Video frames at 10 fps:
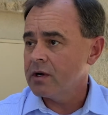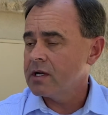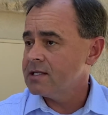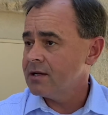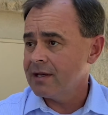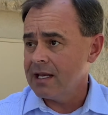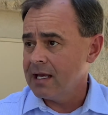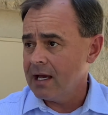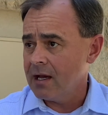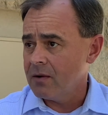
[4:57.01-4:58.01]
because they're
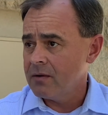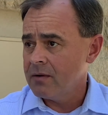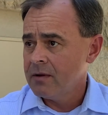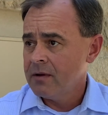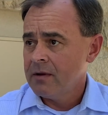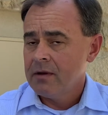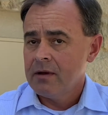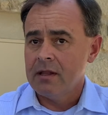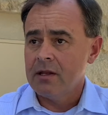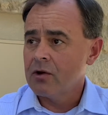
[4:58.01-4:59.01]
getting out
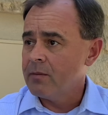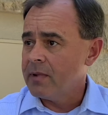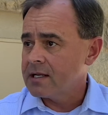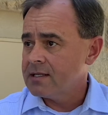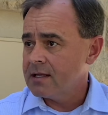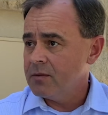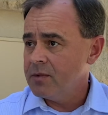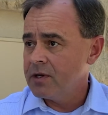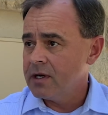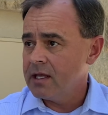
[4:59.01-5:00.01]
and they're going back to the
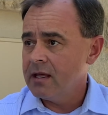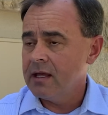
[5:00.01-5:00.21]
community.